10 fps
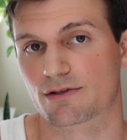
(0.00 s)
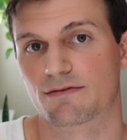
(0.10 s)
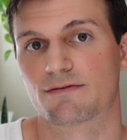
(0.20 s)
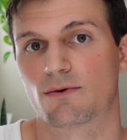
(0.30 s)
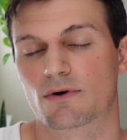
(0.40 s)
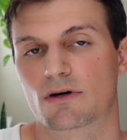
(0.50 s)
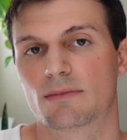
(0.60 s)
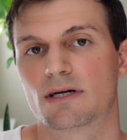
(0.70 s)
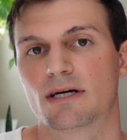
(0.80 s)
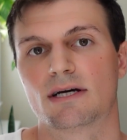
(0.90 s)
to
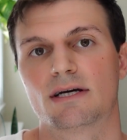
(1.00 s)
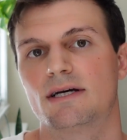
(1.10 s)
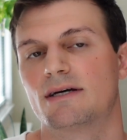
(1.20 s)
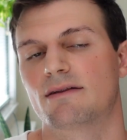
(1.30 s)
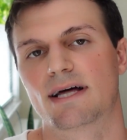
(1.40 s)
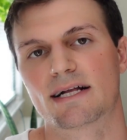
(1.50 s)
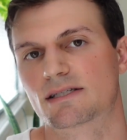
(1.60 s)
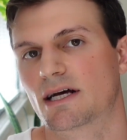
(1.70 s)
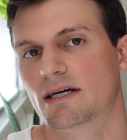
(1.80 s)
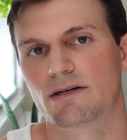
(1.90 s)
form,
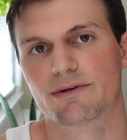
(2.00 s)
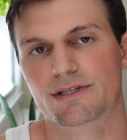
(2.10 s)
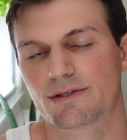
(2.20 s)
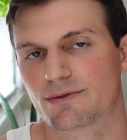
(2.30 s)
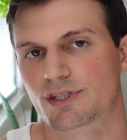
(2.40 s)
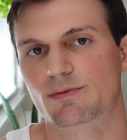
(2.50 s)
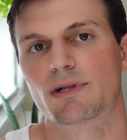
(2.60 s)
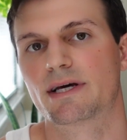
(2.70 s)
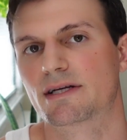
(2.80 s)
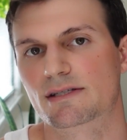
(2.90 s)
that's not going to
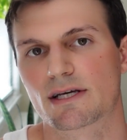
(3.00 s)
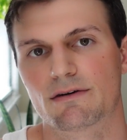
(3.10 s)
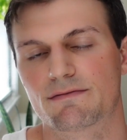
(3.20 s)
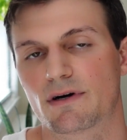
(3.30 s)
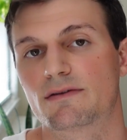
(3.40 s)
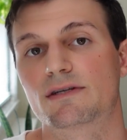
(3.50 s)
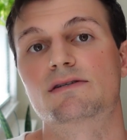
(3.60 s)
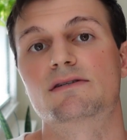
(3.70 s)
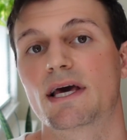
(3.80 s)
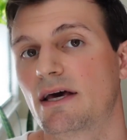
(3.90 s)
display itself on the
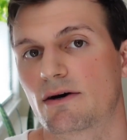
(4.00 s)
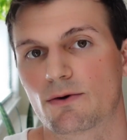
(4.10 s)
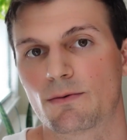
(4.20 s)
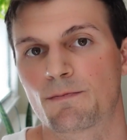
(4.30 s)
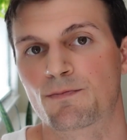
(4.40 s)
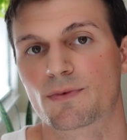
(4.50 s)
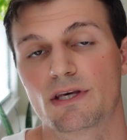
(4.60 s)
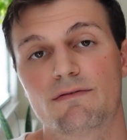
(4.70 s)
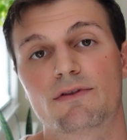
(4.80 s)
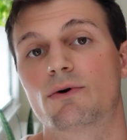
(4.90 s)
scale,
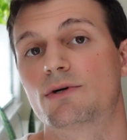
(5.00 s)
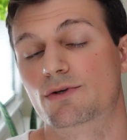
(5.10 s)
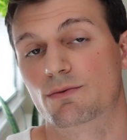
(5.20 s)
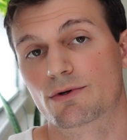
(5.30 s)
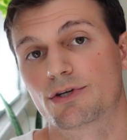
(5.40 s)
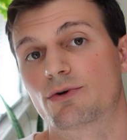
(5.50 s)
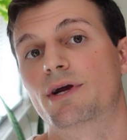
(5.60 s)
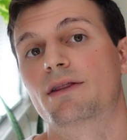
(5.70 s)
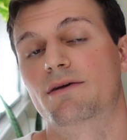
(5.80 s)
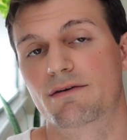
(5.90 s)
even though it's a really
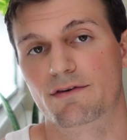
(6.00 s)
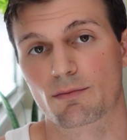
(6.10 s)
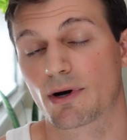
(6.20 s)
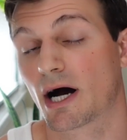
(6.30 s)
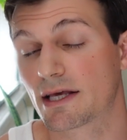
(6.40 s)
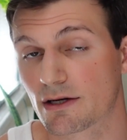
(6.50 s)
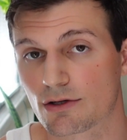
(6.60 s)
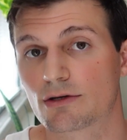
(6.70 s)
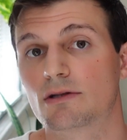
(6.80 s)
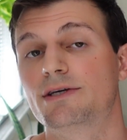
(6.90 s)
great thing for your body
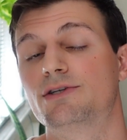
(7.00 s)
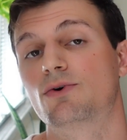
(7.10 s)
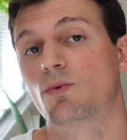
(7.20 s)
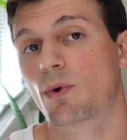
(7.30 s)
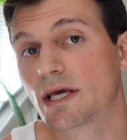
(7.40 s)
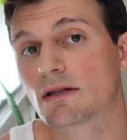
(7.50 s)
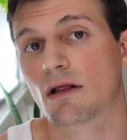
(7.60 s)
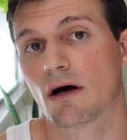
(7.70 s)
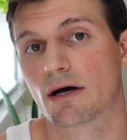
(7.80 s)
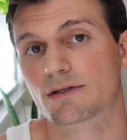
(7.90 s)
and could lead to weight
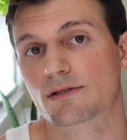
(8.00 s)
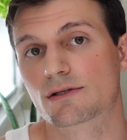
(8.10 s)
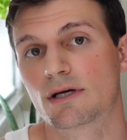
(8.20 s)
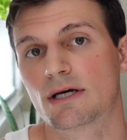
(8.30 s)
loss.